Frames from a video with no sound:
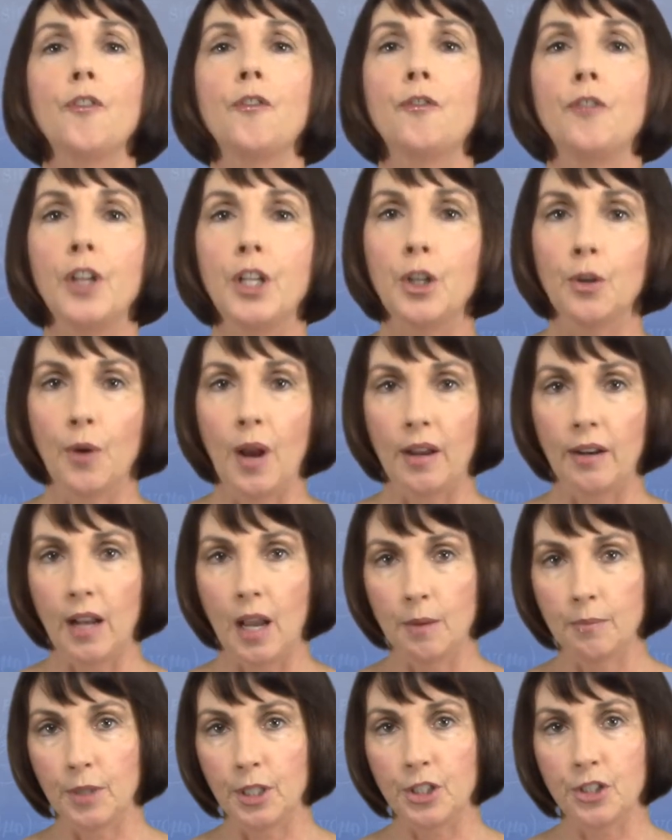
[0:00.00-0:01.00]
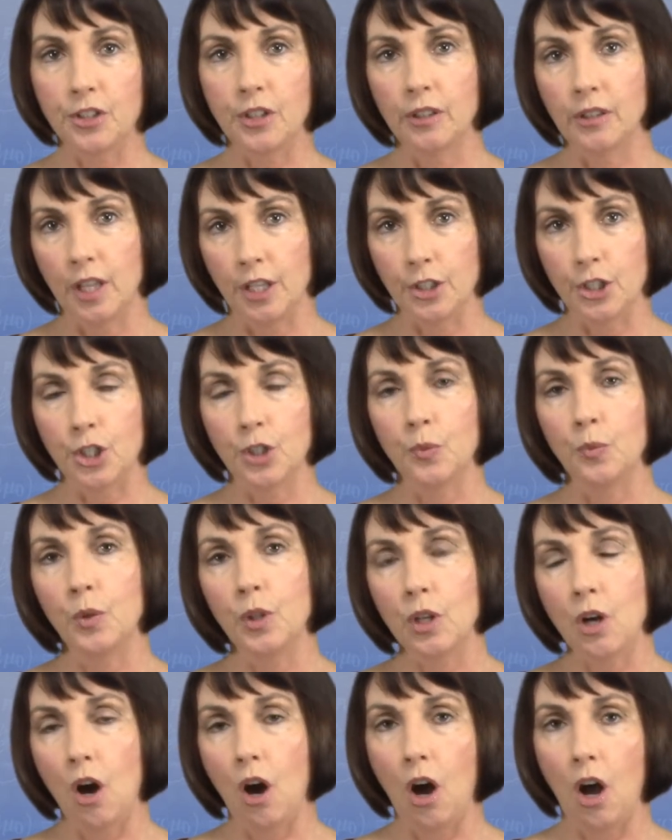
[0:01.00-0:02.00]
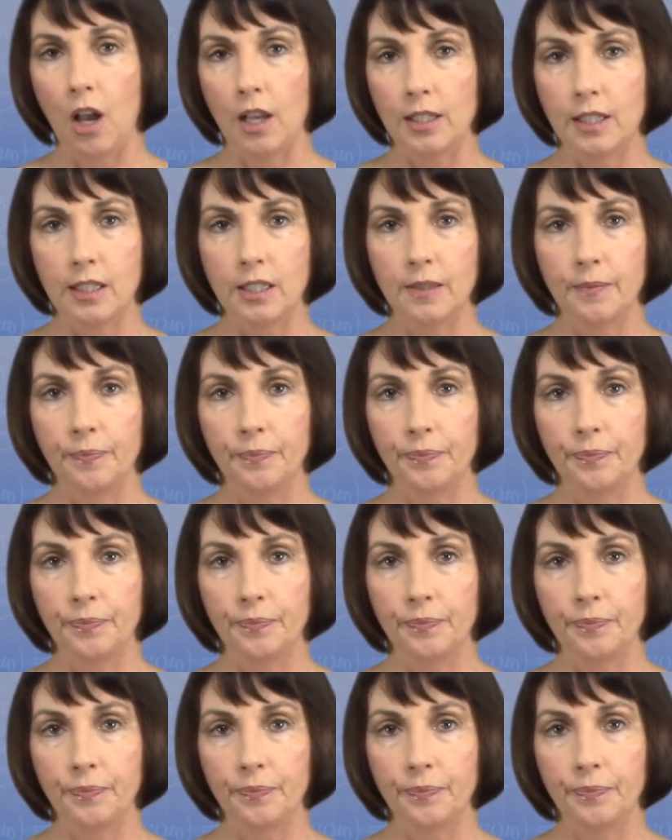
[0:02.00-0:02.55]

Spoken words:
figure out how much the luncheon will cost.